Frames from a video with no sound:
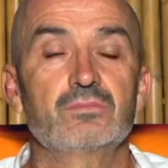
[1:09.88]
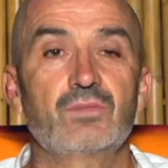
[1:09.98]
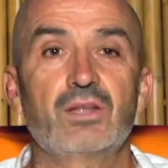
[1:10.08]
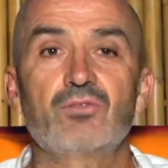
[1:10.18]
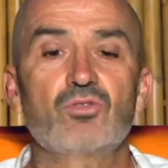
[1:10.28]

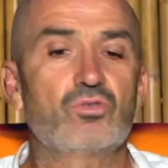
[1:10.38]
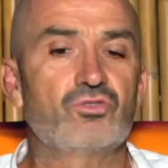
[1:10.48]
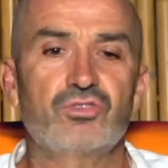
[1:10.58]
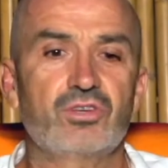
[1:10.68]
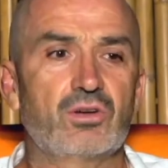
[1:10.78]
And of
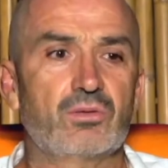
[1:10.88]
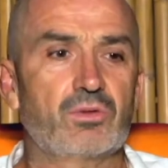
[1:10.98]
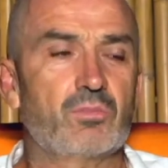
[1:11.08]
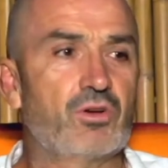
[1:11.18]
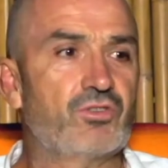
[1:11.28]
course, your
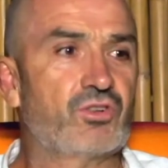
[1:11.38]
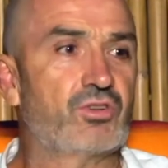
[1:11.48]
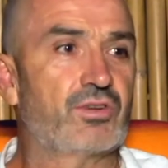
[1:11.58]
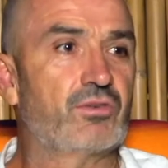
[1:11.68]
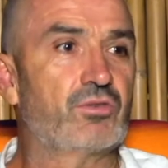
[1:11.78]
mind's going
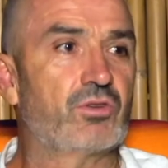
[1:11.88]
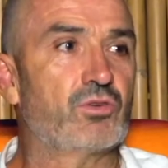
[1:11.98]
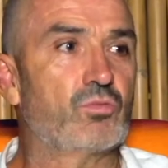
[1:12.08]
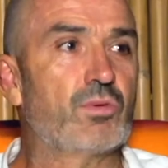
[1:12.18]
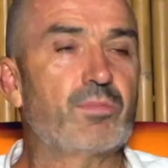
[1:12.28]
to tell you you're
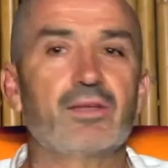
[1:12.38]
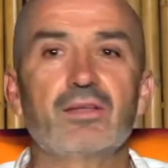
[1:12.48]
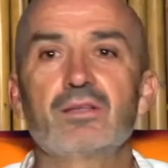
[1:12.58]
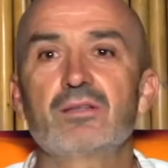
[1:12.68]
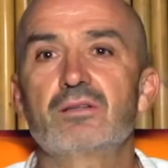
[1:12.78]

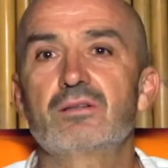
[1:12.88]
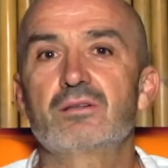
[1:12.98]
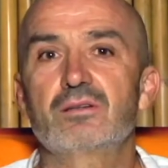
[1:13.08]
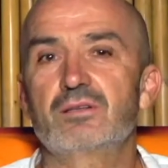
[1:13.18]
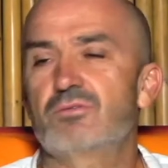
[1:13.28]
ripping
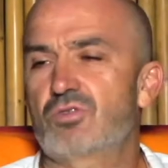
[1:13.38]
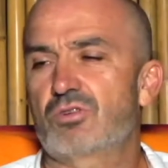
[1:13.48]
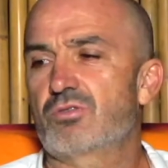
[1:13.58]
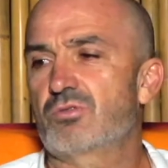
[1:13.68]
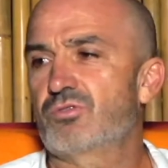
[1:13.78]
and you've got
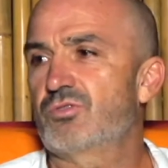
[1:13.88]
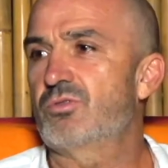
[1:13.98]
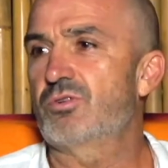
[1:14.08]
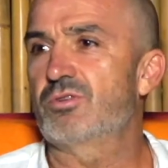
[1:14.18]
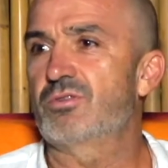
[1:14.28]
it all
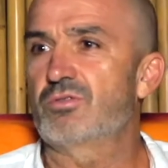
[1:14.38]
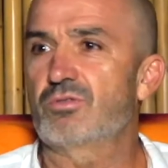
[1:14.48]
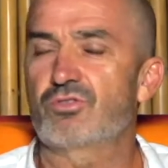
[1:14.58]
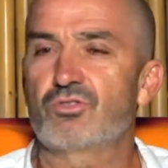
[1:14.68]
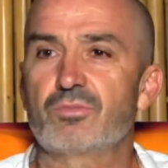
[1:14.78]
sorted and you're a
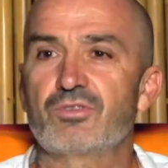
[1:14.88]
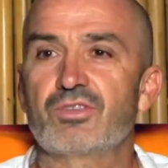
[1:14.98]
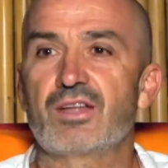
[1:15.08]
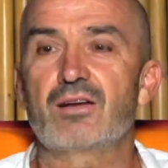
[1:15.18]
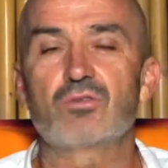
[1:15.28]

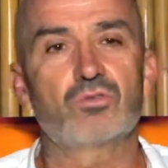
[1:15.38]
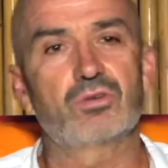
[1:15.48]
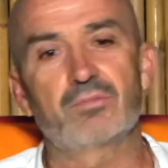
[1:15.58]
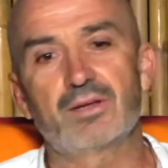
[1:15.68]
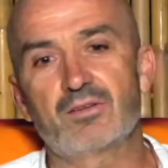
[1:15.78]
superstar, or
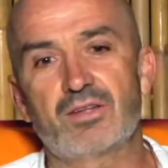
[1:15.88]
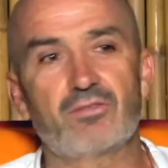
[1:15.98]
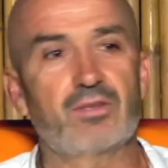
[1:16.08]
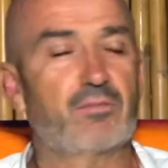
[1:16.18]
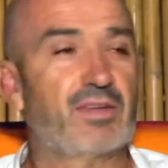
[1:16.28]
you might have
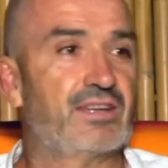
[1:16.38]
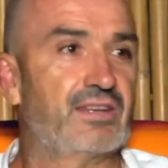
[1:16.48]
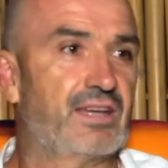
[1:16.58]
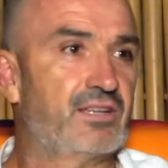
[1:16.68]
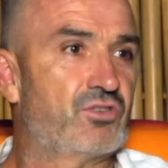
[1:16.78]
a bad day
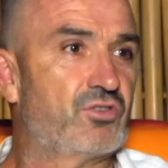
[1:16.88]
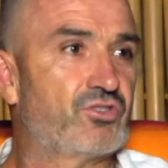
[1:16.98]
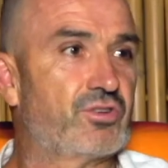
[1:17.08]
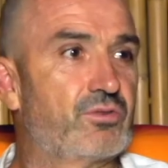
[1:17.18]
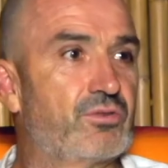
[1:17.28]
and you're not
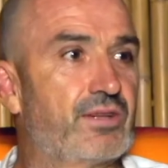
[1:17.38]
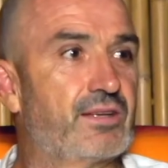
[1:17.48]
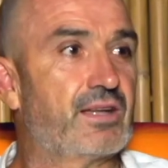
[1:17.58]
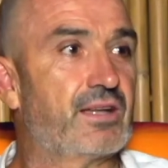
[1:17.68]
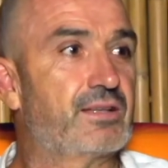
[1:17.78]
so good that
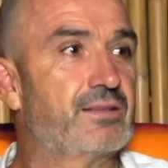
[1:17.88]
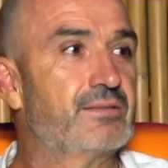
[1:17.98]
day.